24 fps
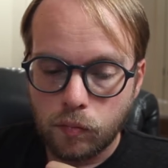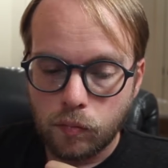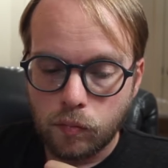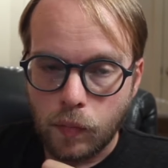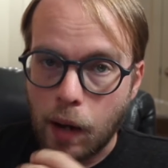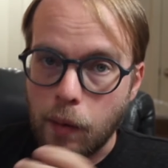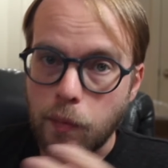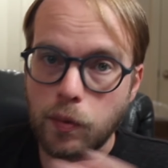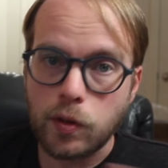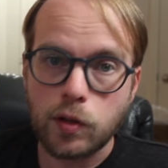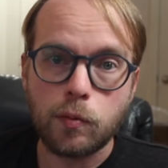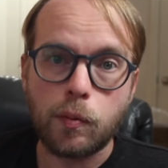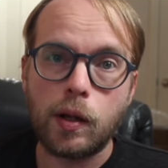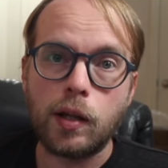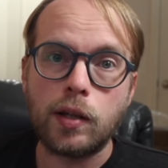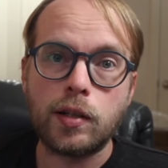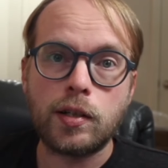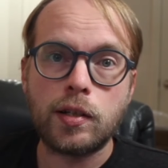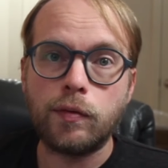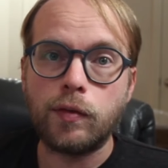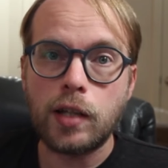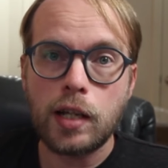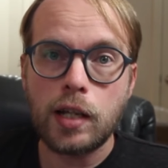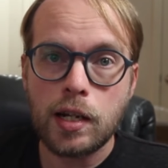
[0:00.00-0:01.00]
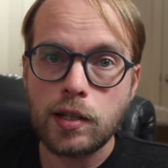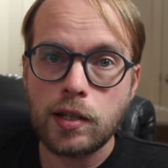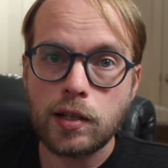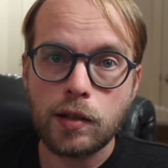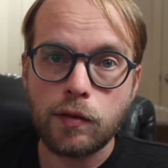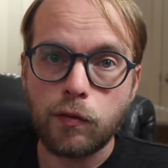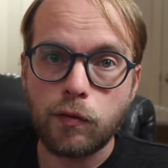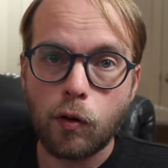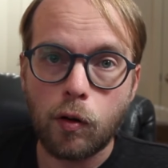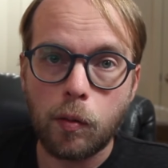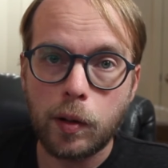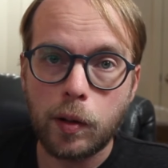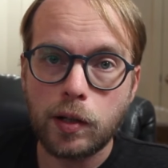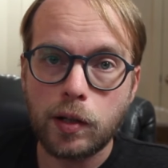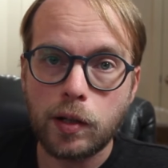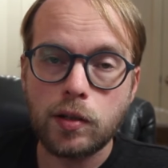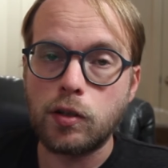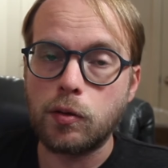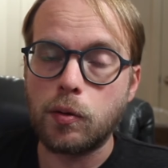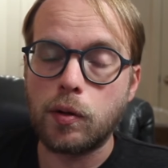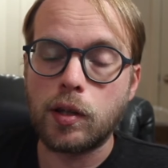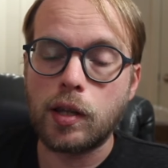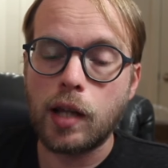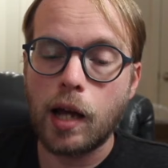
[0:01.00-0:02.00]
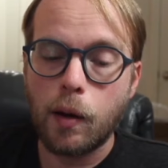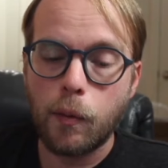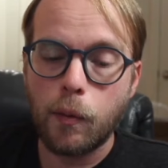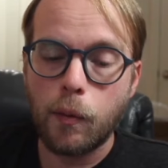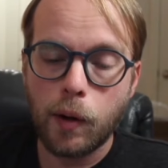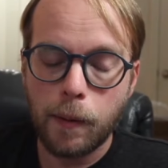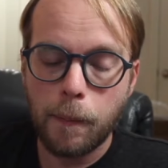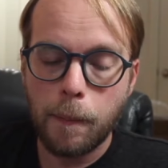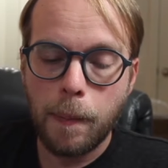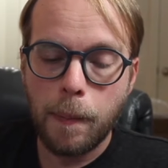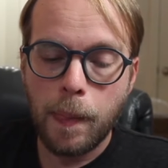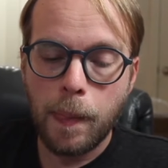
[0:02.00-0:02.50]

That was relatively easy for me to do it that way.